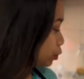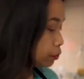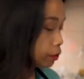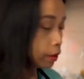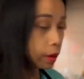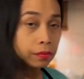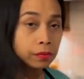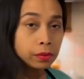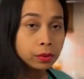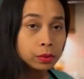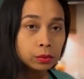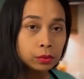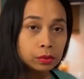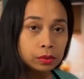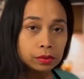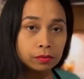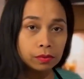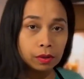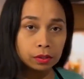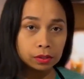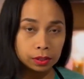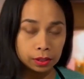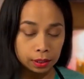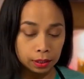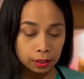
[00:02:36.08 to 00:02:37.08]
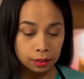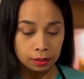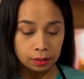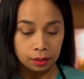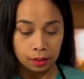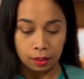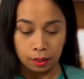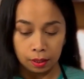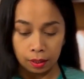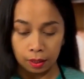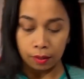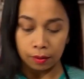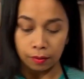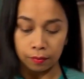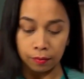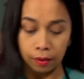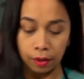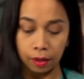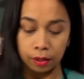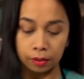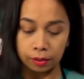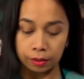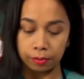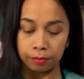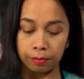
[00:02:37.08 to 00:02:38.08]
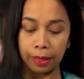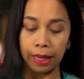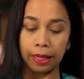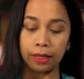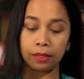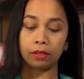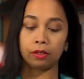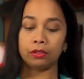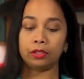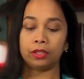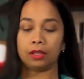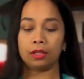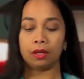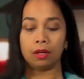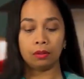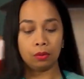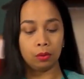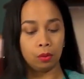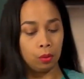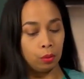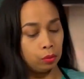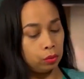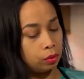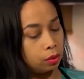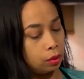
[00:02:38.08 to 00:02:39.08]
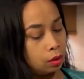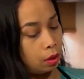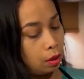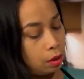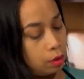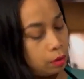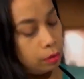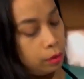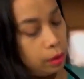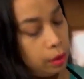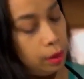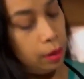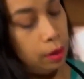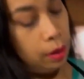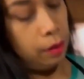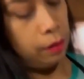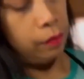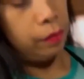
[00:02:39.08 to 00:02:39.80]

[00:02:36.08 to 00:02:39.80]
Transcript: wash it thoroughly and well, because usually there is some dirt